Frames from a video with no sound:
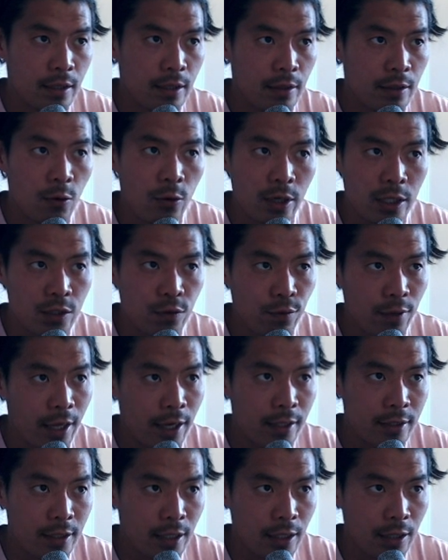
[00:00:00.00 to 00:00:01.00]
or as flat
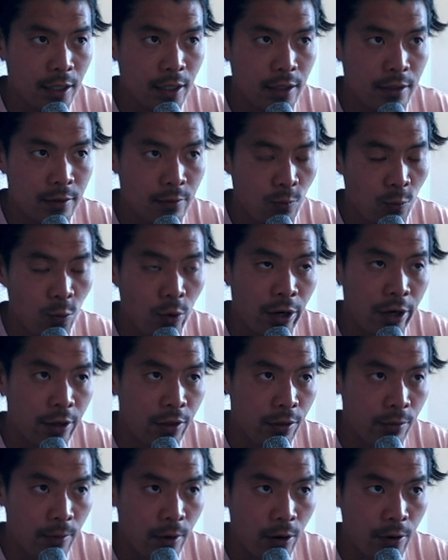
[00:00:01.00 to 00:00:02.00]
as I want to
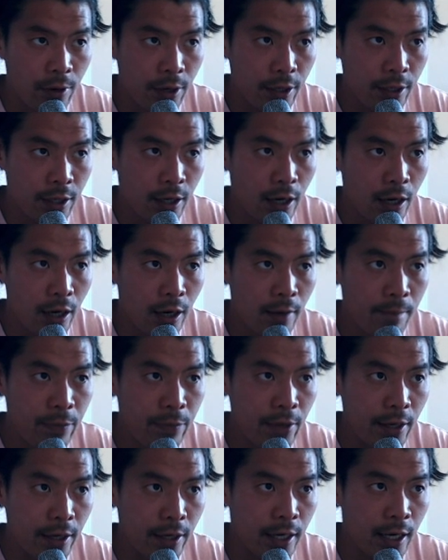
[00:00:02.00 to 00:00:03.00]
throw it,
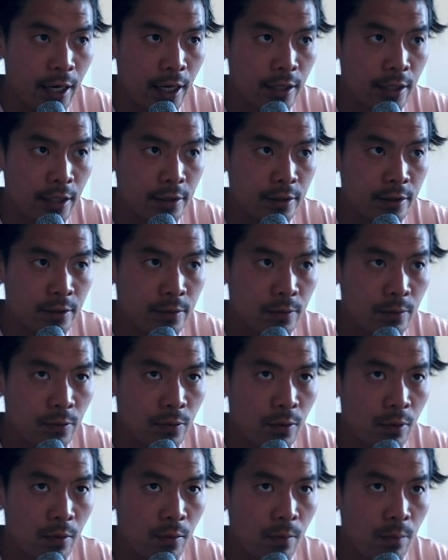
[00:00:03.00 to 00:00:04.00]
it kind of
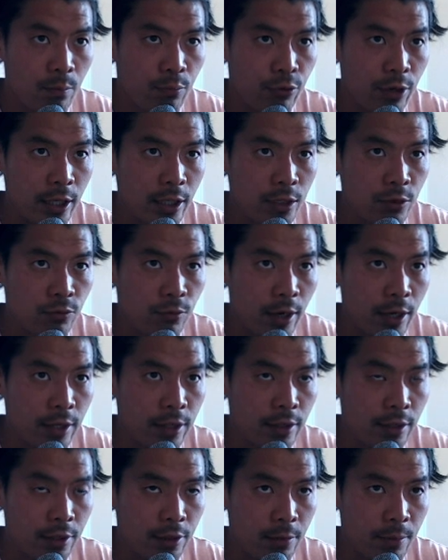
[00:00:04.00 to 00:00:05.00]
breaks right a
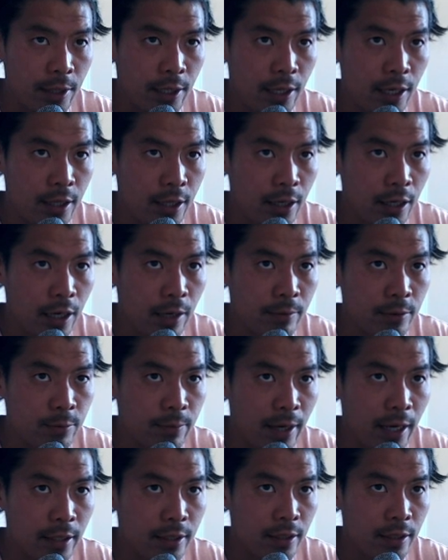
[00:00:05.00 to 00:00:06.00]
little bit and then comes
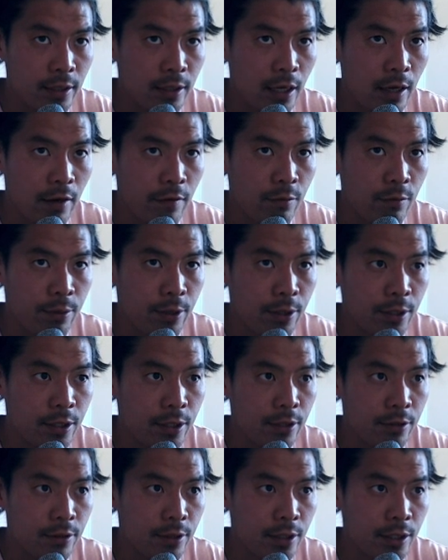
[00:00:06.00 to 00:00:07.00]
back to the left. But
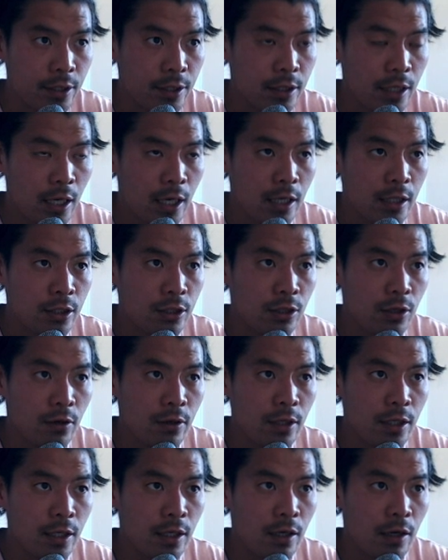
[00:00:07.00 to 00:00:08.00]
here it is,
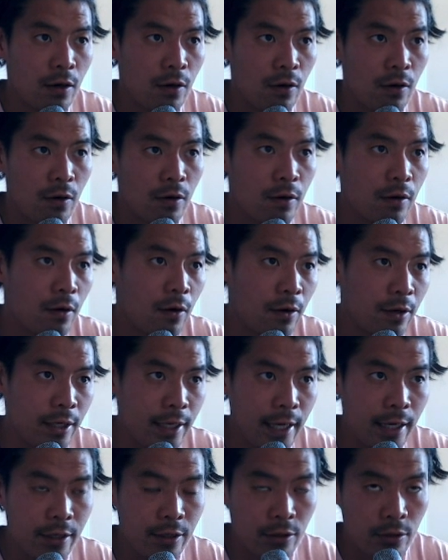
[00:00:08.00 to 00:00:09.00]
starting on an
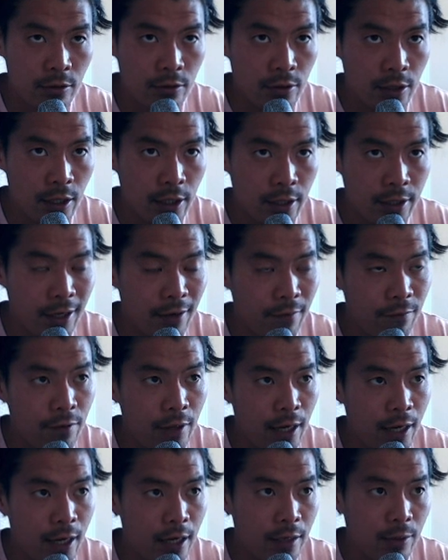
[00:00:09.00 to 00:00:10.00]
angle, like not
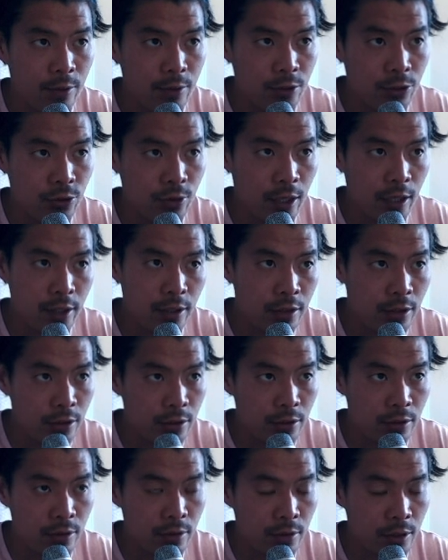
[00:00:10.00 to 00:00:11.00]
flat. I wasn't trying
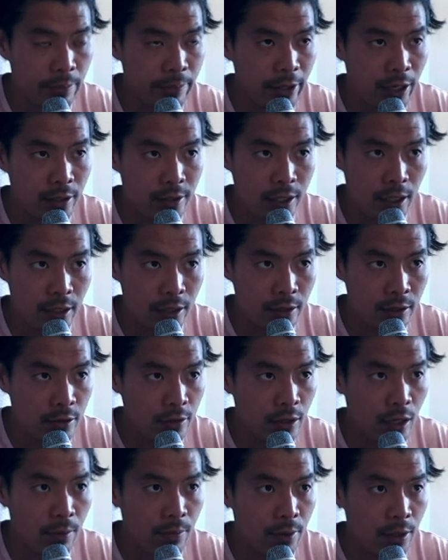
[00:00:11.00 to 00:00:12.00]
to. I'm not intending to do
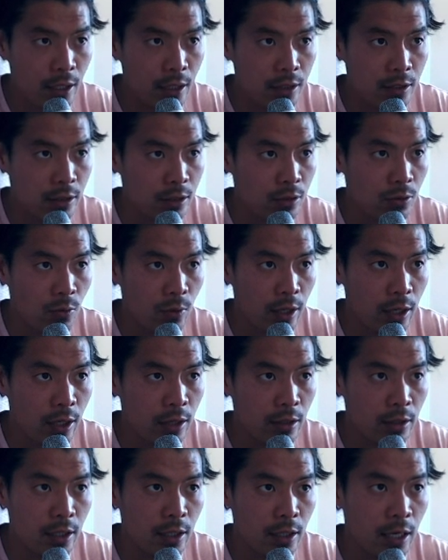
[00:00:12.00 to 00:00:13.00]
that, but that's just the way
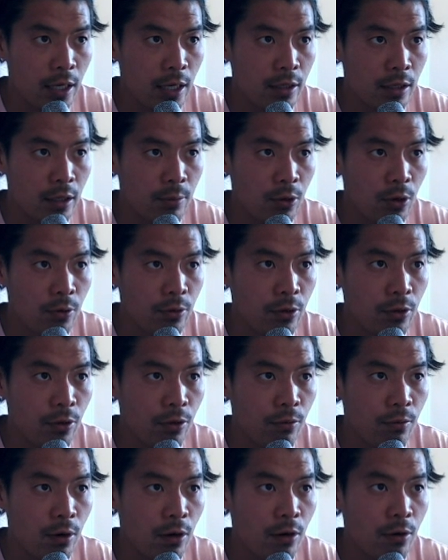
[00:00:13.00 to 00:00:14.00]
it ended up going to
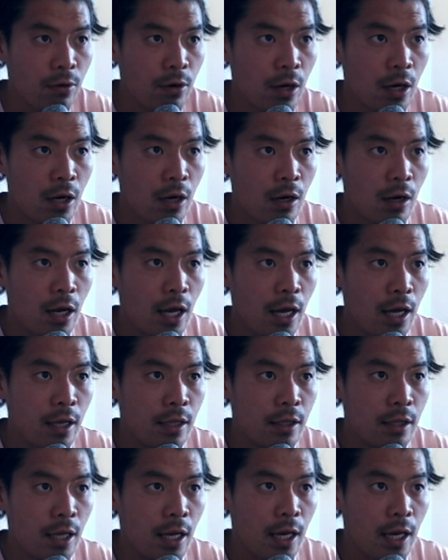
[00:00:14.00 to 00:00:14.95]
throw. And the